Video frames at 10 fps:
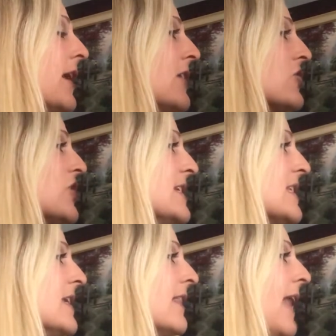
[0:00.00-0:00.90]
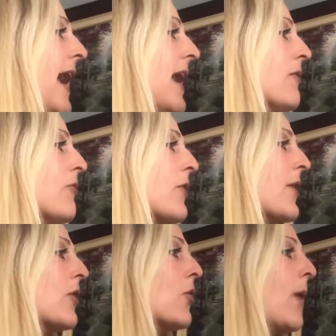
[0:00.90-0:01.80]
She's in line for the
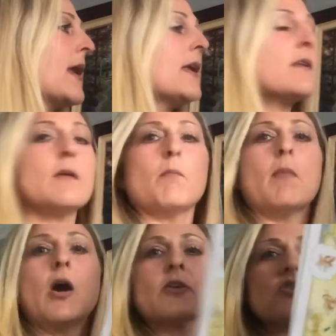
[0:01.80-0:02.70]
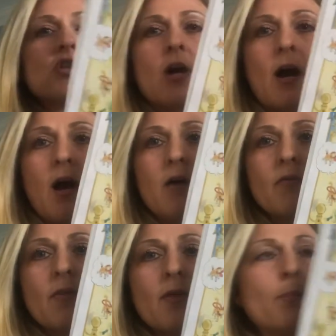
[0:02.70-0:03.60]
Grand March of
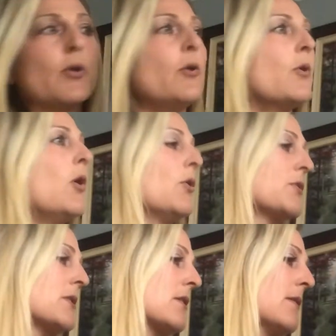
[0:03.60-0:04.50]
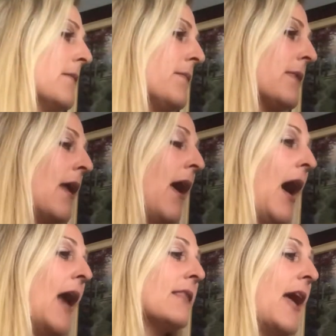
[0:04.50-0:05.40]
the Poodles.
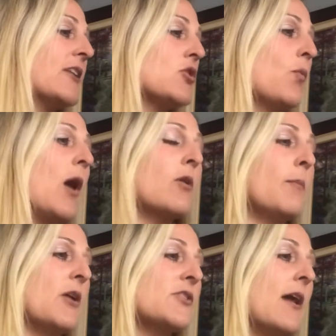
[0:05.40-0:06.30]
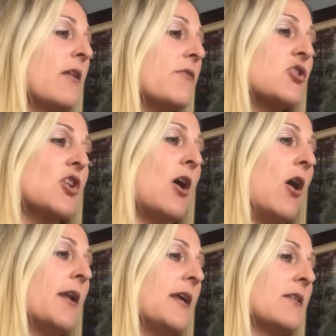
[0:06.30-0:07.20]
I'd like to welcome our television
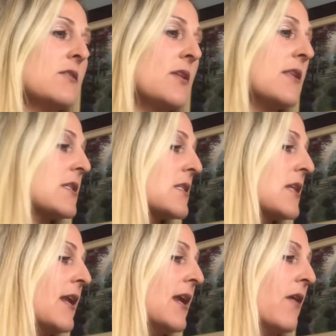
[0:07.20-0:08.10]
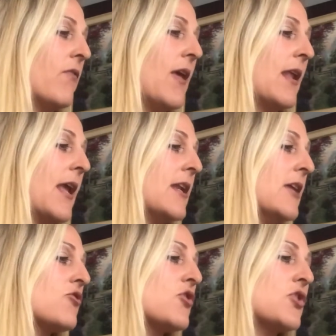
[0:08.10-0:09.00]
audience to this stunning event and
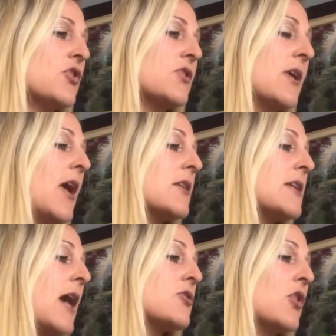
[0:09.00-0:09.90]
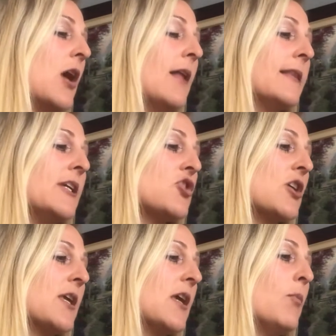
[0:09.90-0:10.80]
introduce Dr.
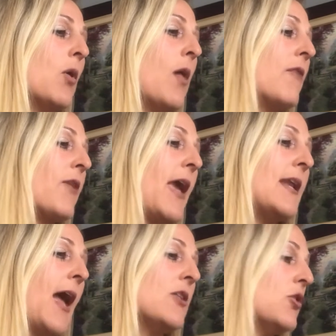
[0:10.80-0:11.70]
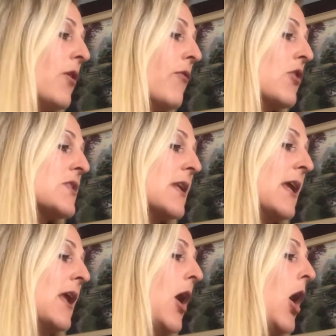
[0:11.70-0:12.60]
Alicia Kibble of Canine
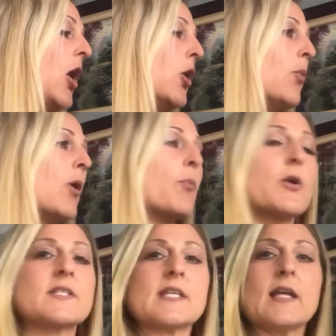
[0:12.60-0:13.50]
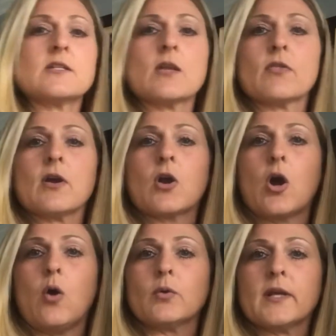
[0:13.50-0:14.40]
University, who will present the
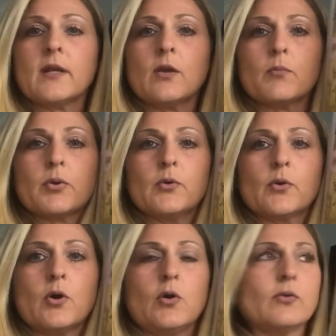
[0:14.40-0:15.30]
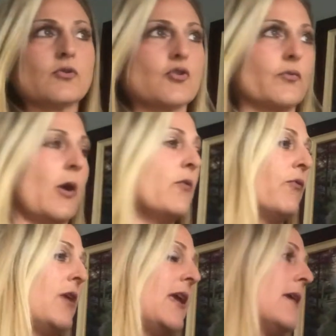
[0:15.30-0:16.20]
Golden Poodle
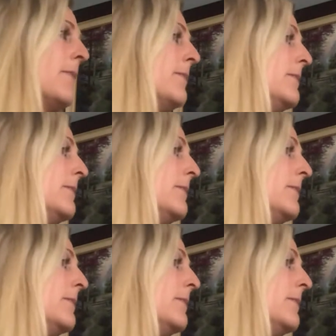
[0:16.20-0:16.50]
Trophy.